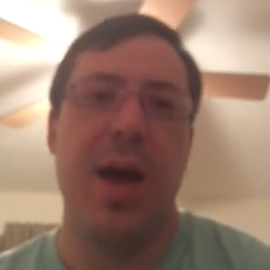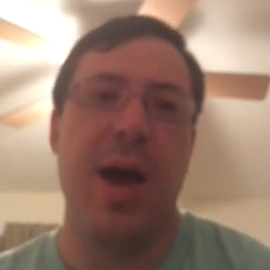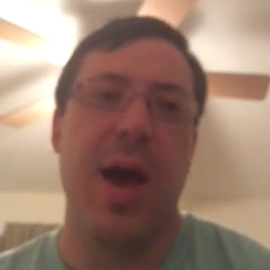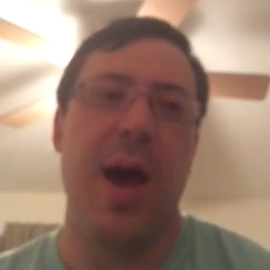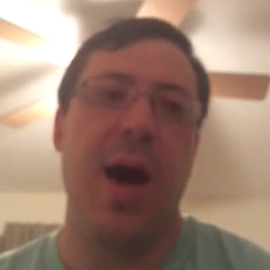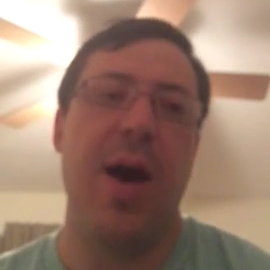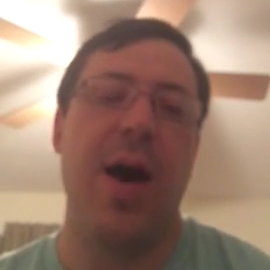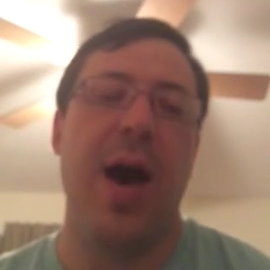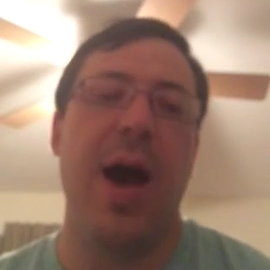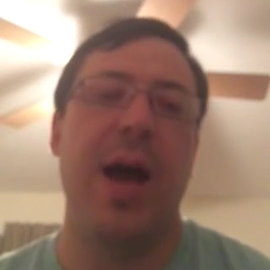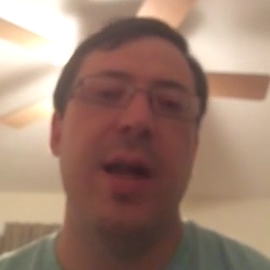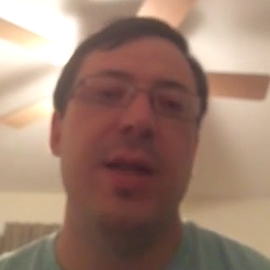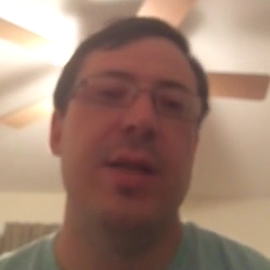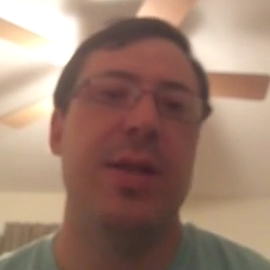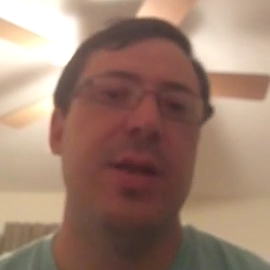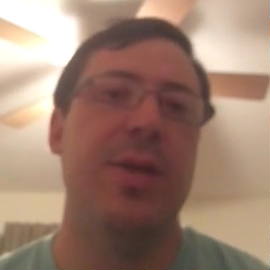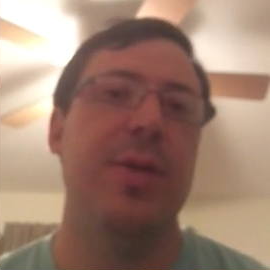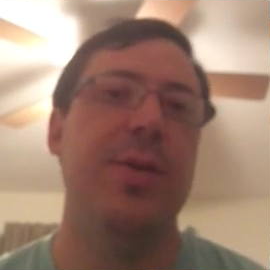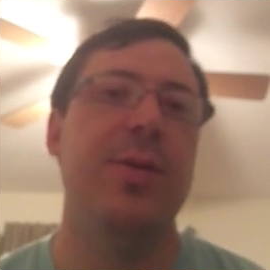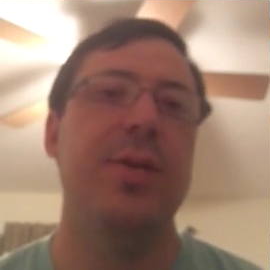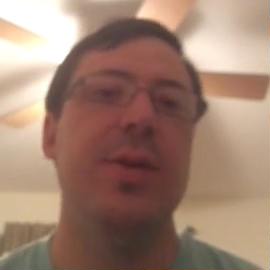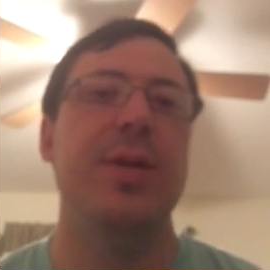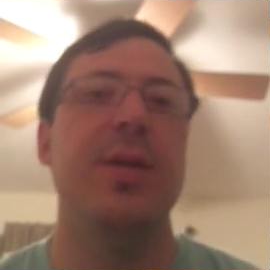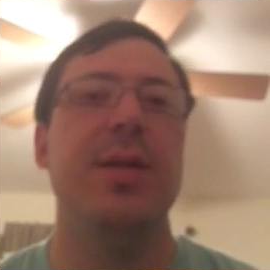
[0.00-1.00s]
how out of
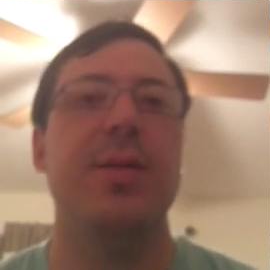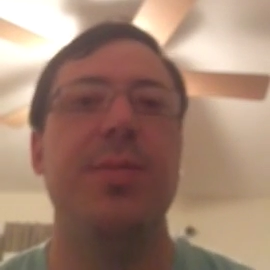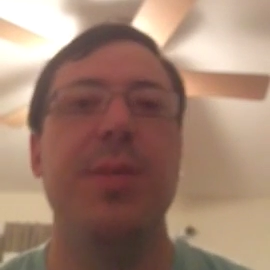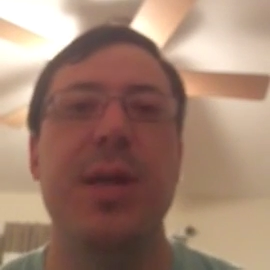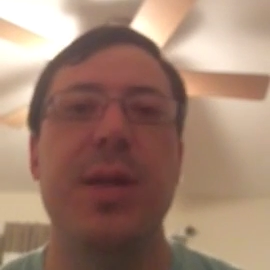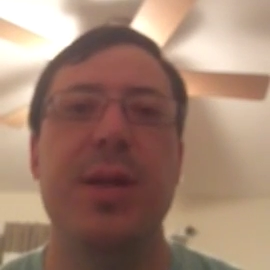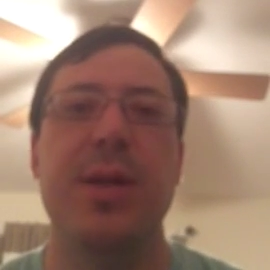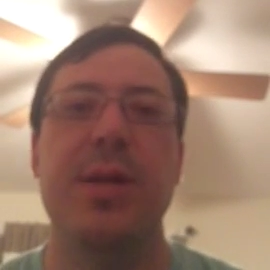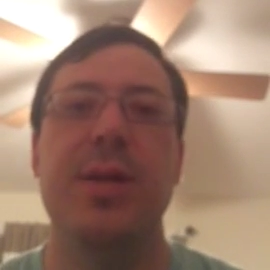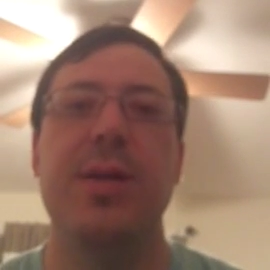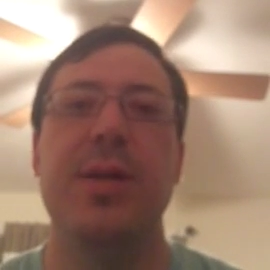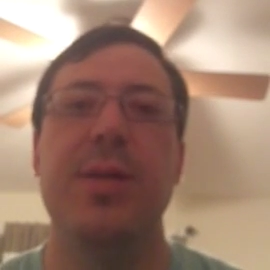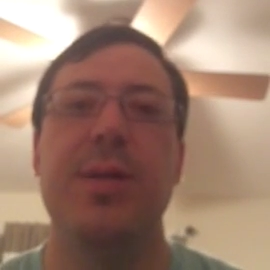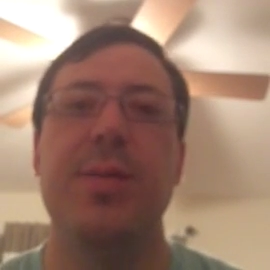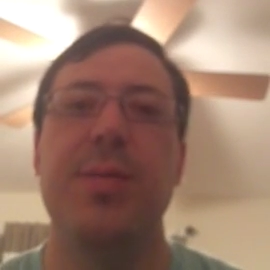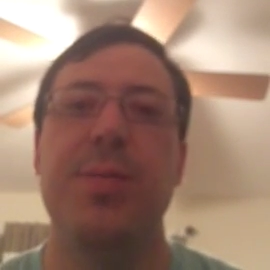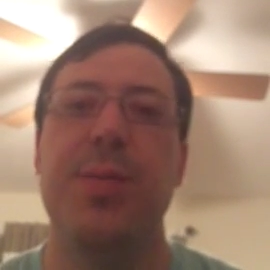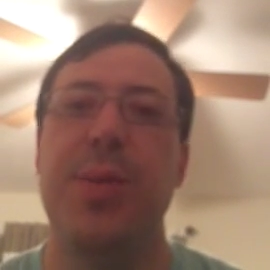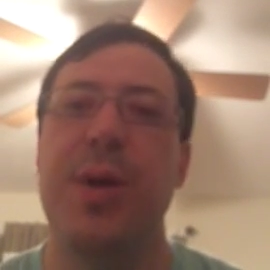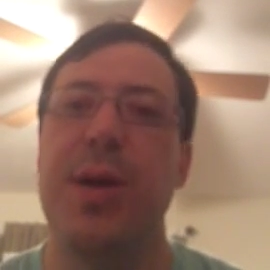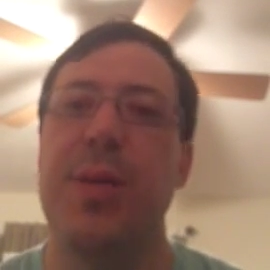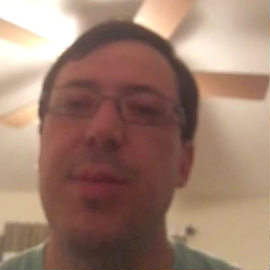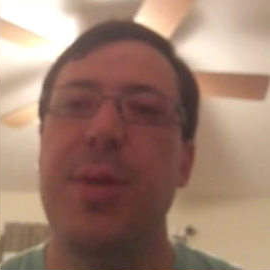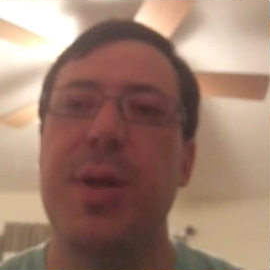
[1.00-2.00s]
school suspension is
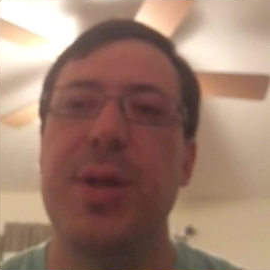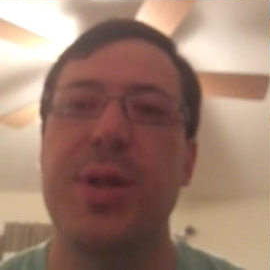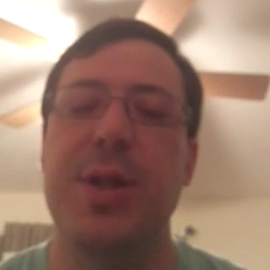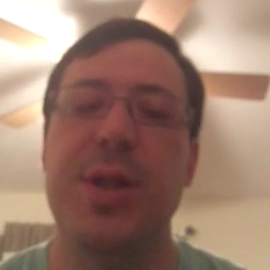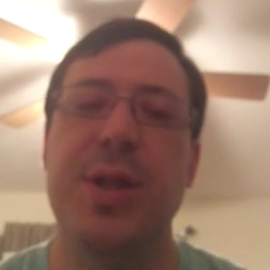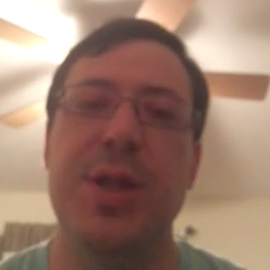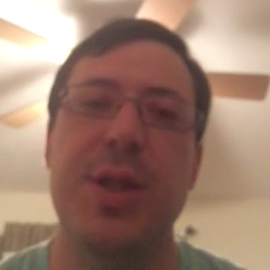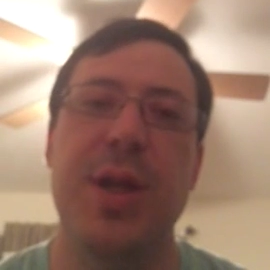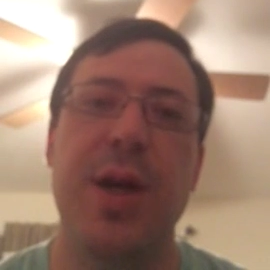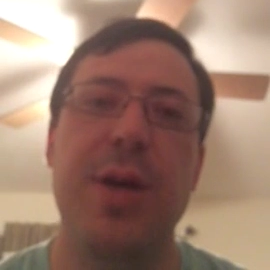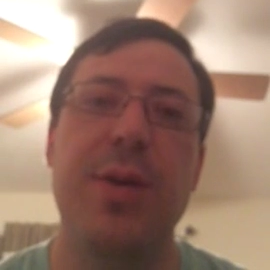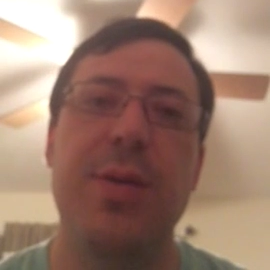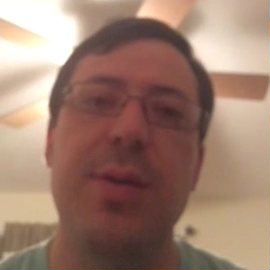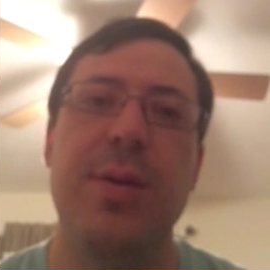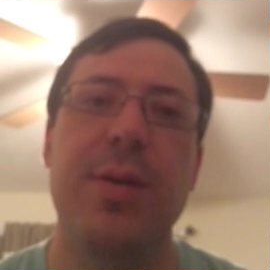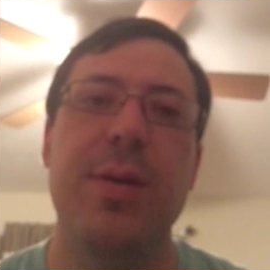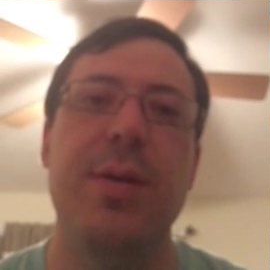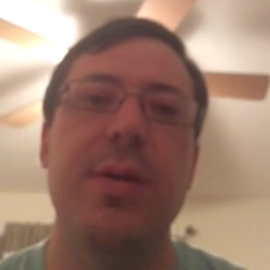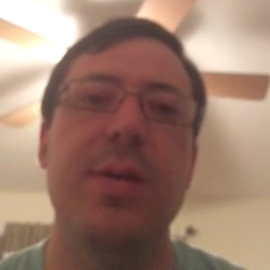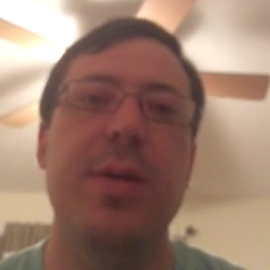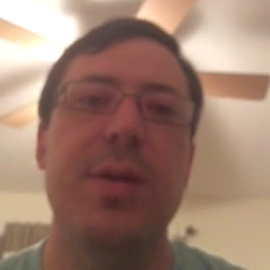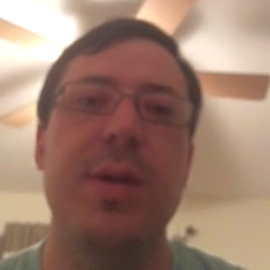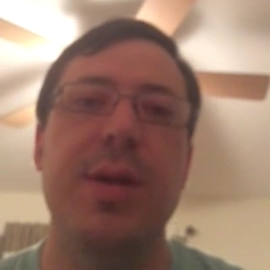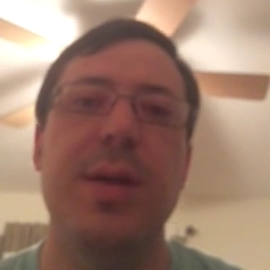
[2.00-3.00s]
pretty much a joke
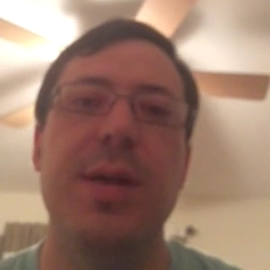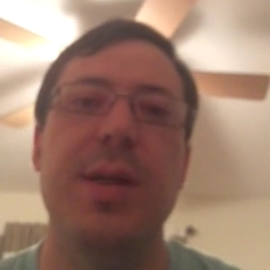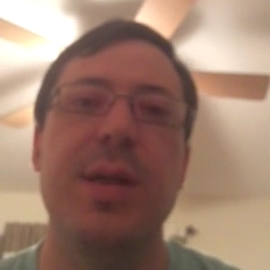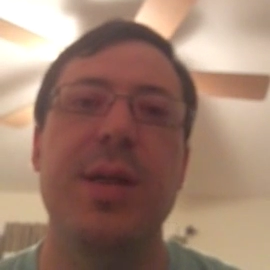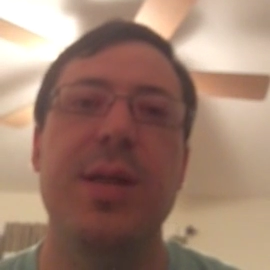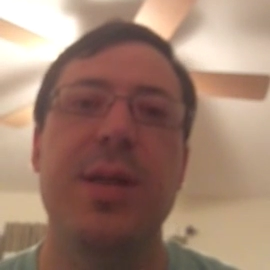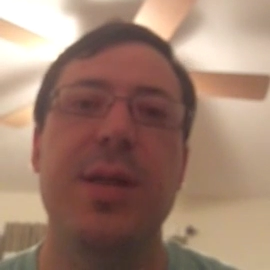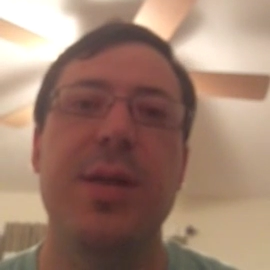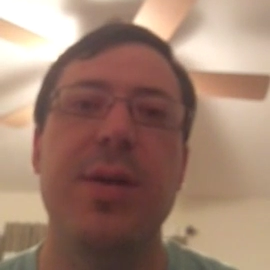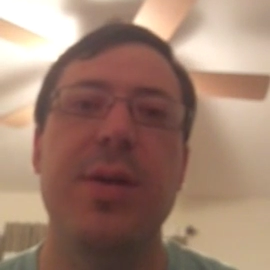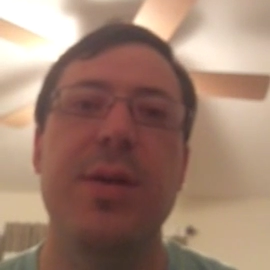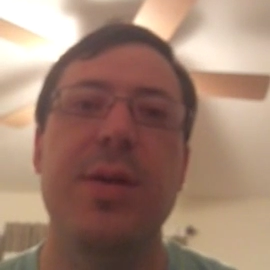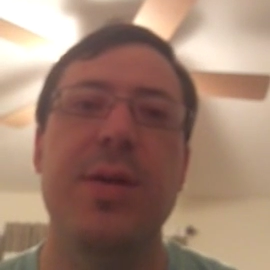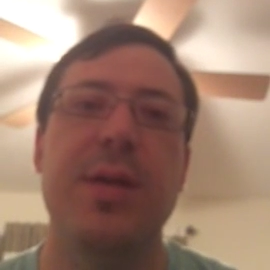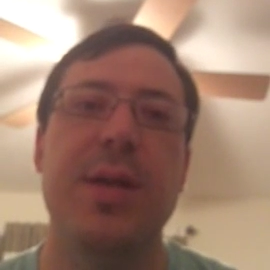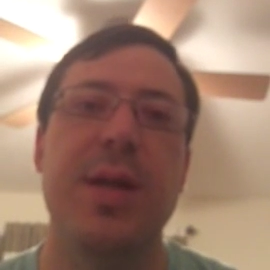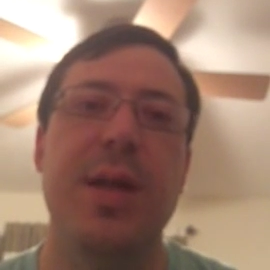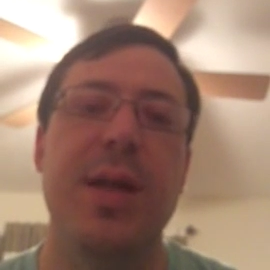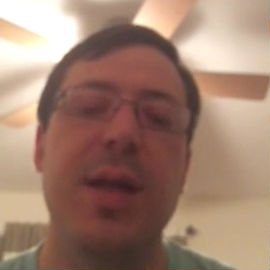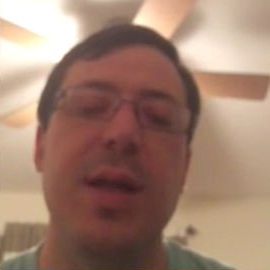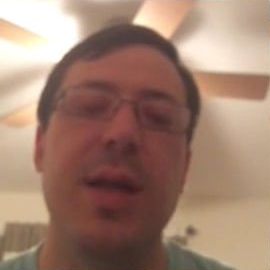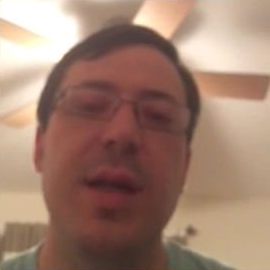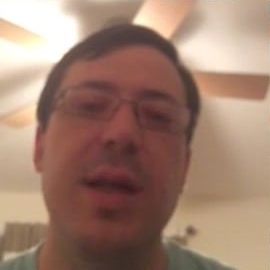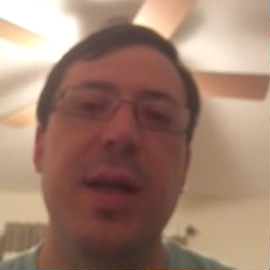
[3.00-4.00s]
to these students,
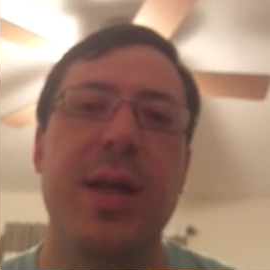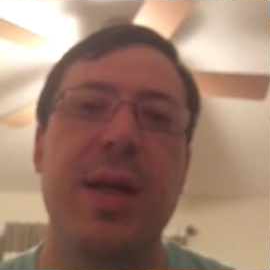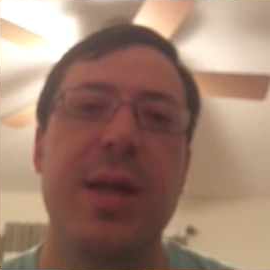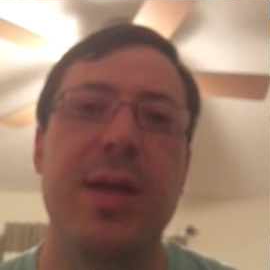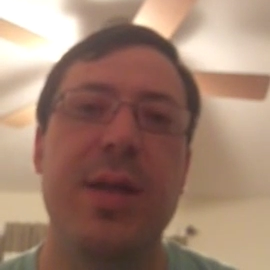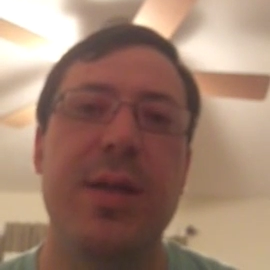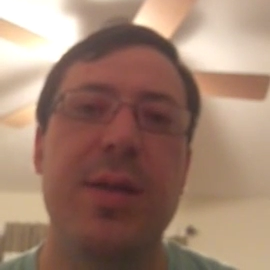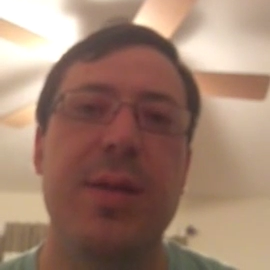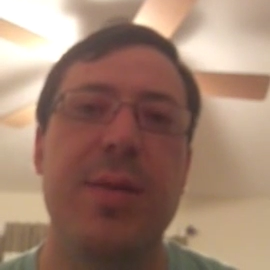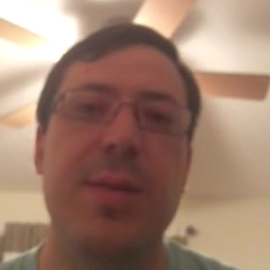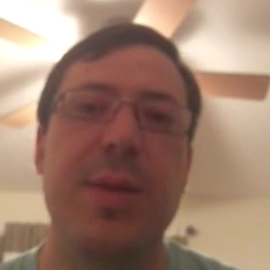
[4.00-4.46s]
and it is.